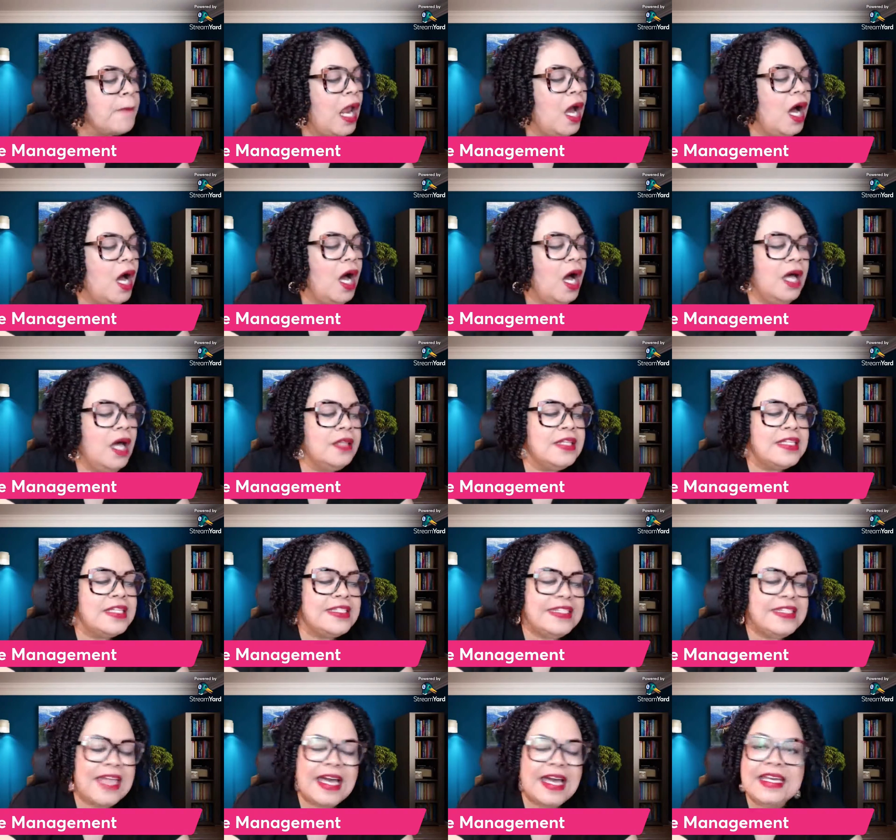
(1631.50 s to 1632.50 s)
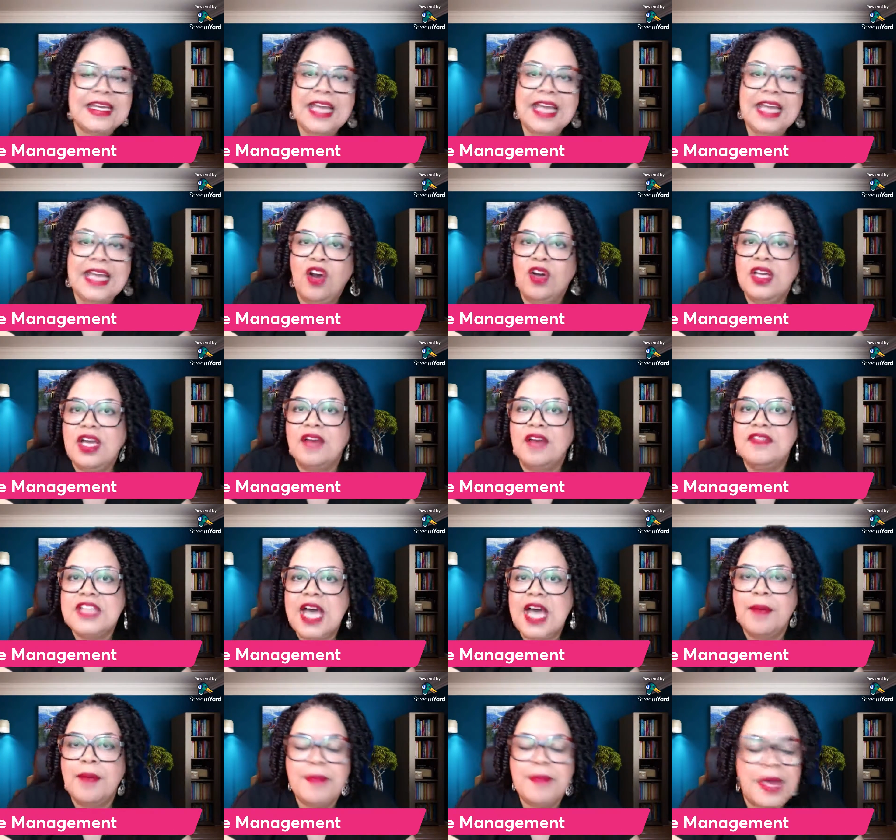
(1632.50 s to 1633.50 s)
The second area of
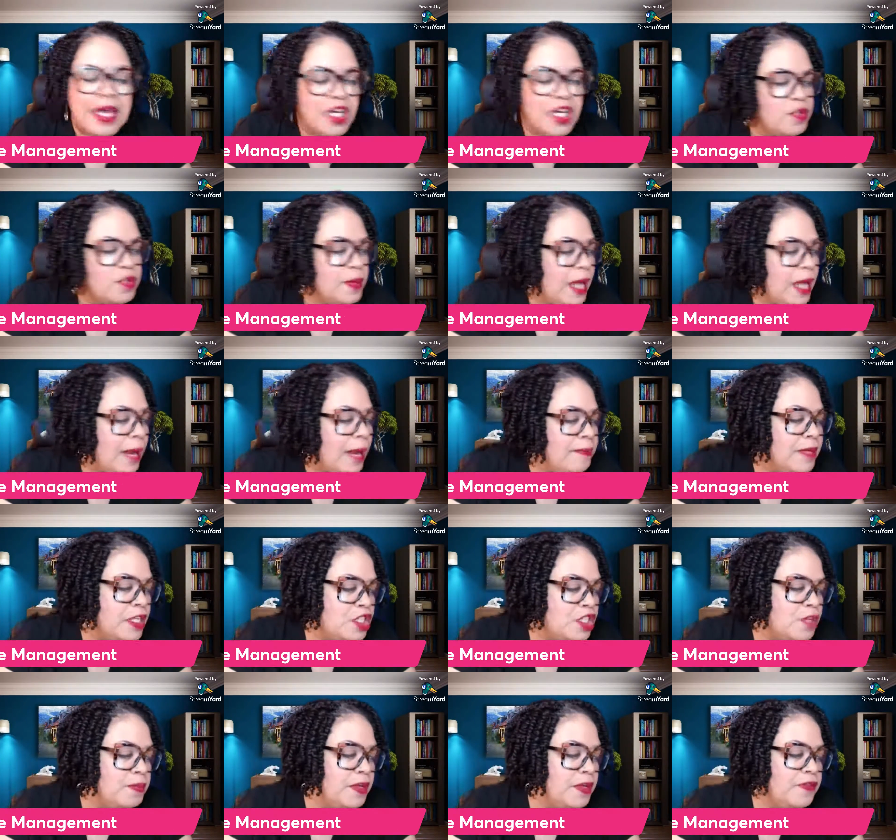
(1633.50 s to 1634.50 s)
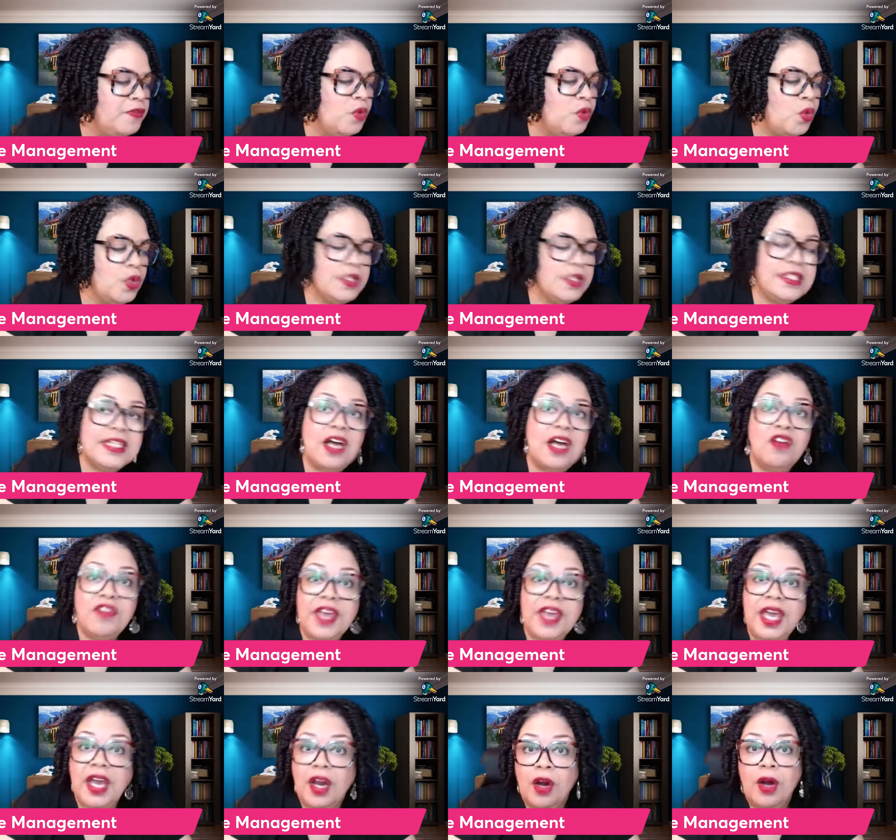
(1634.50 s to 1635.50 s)
time management I mentioned before,
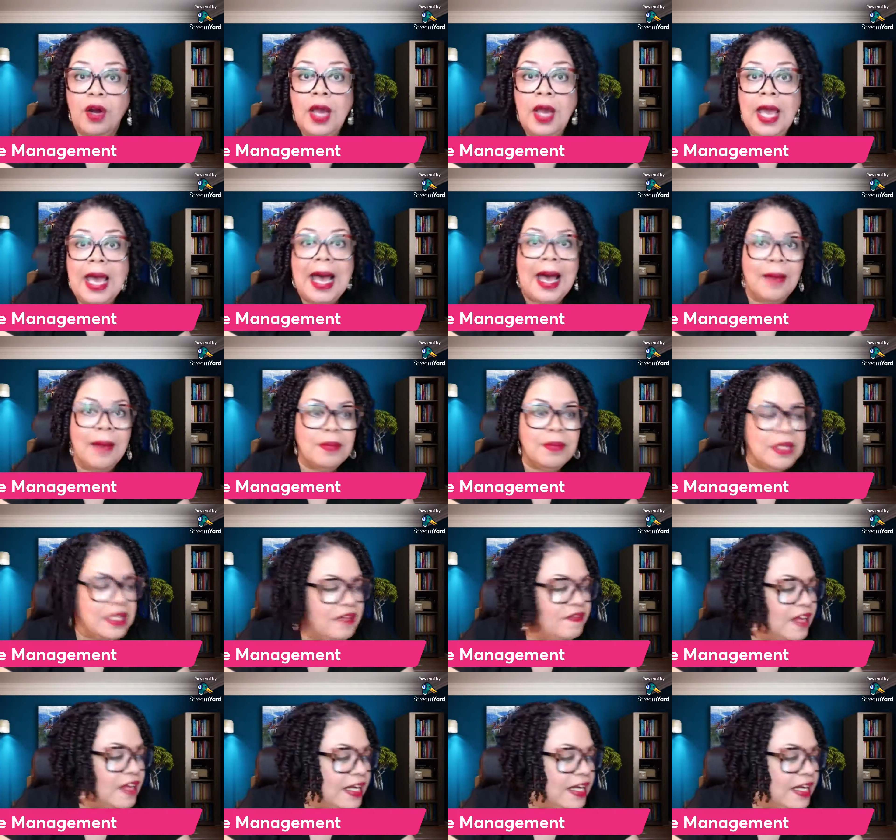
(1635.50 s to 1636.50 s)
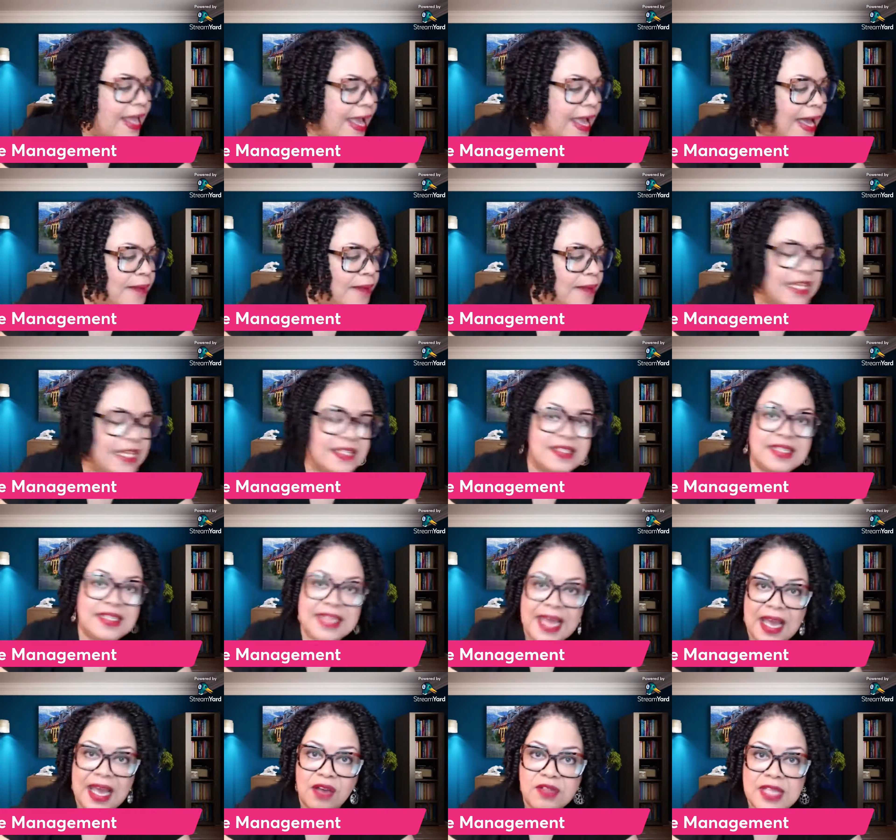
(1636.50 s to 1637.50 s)
self-care. I believe in naps, that's
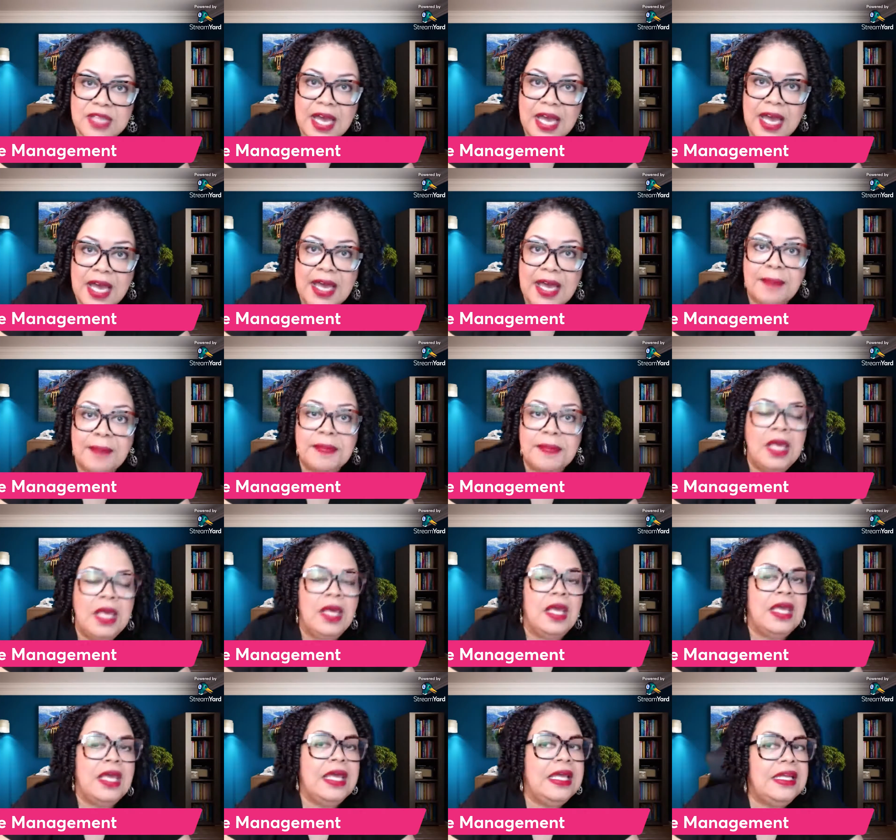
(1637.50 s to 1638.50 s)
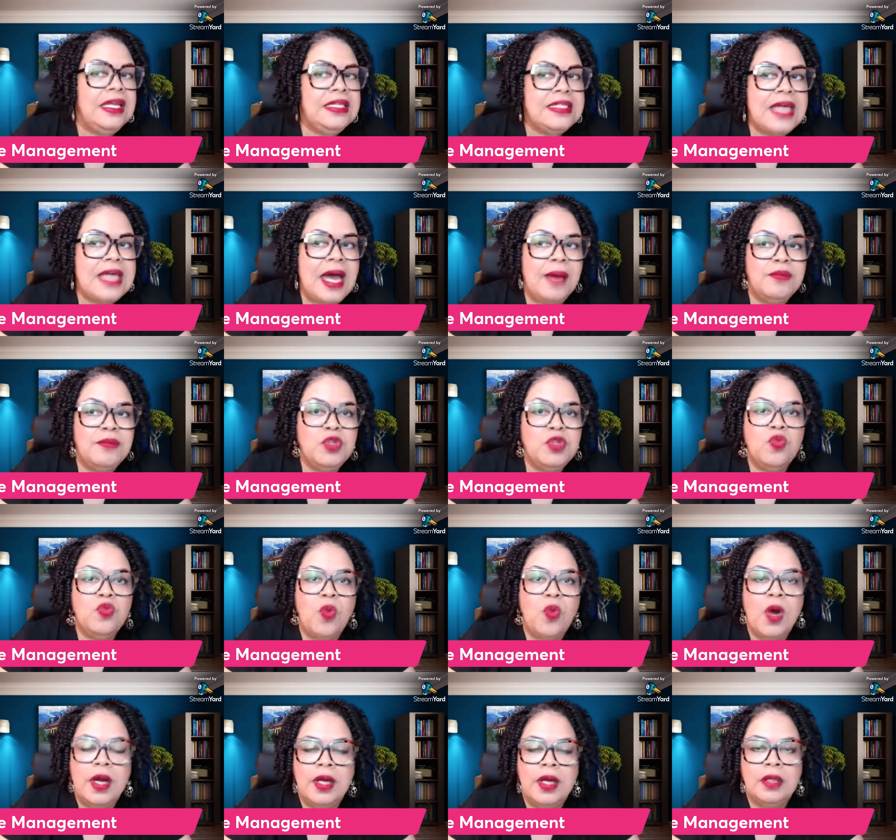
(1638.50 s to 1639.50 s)
downtime. Anytime you
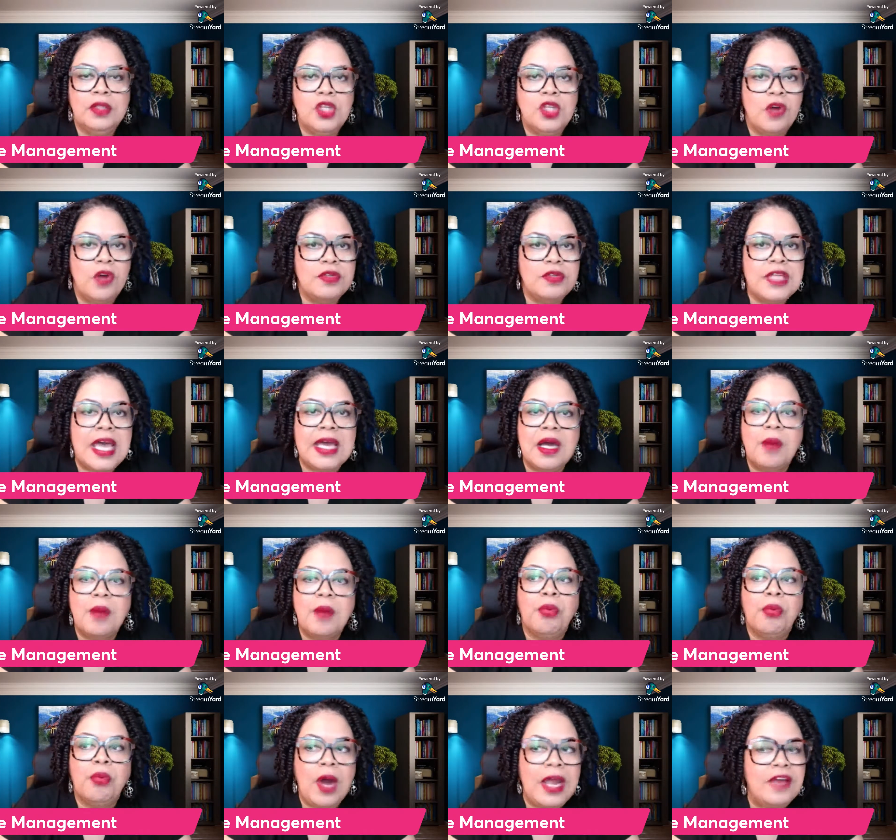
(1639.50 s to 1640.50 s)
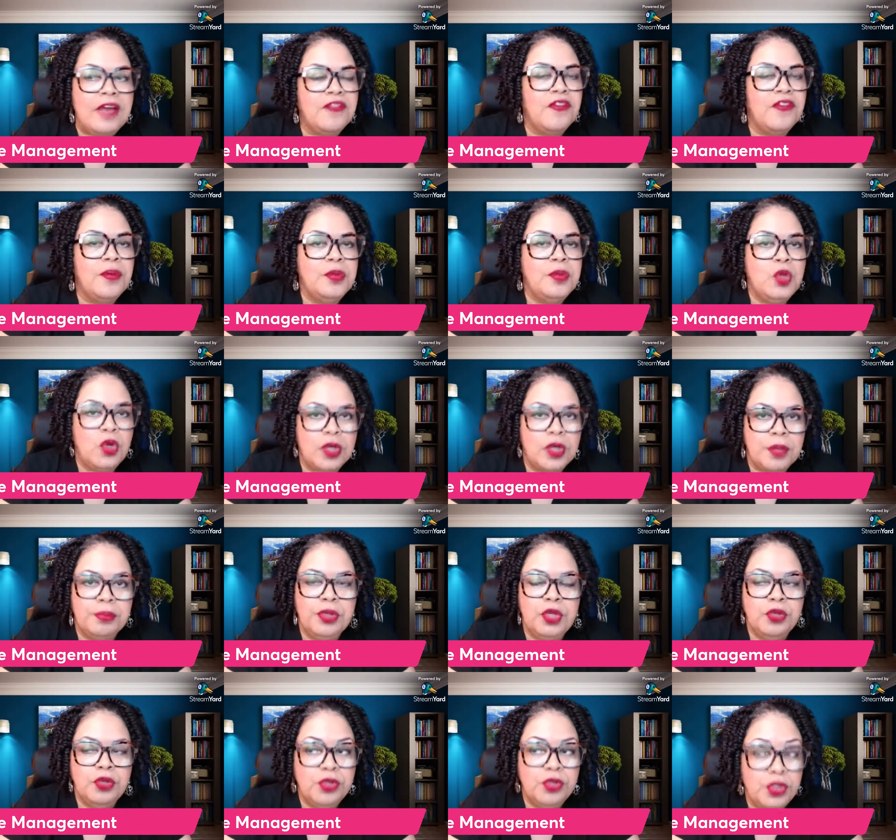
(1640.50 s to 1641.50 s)
want to, take a break from your
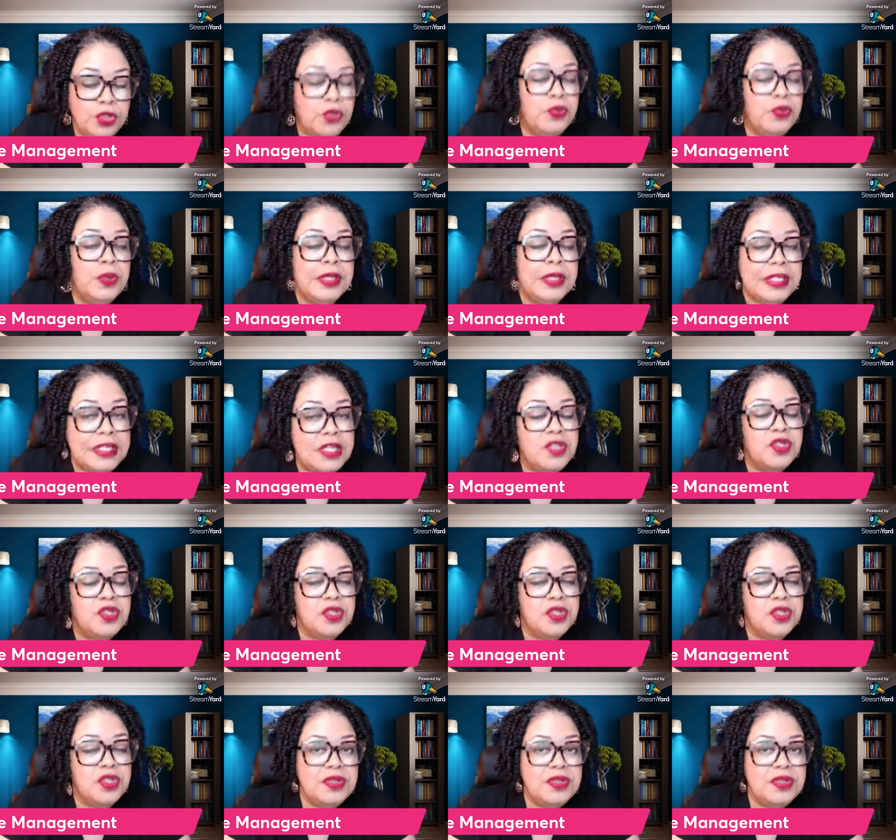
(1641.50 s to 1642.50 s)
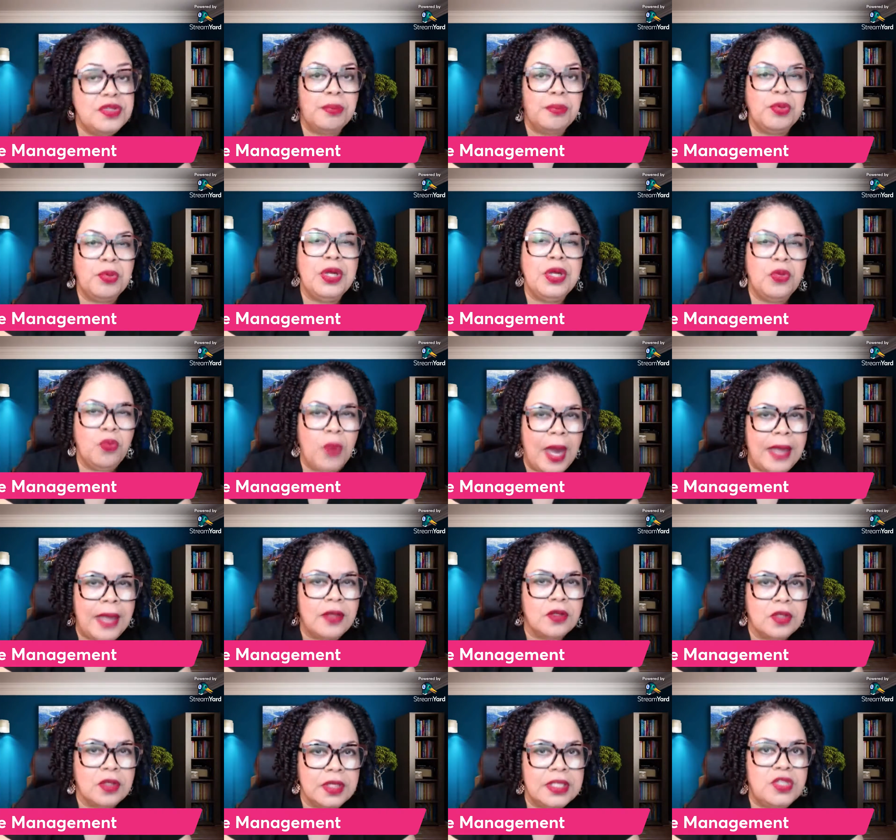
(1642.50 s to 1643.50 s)
computer, you really need to do that pretty
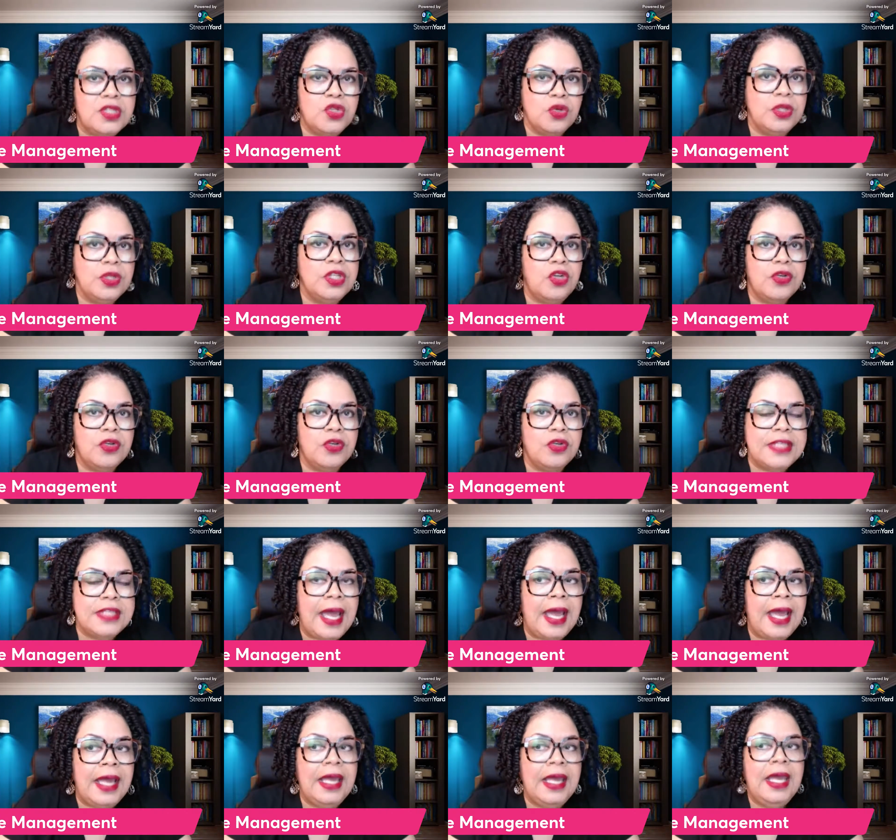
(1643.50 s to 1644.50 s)
regularly during your day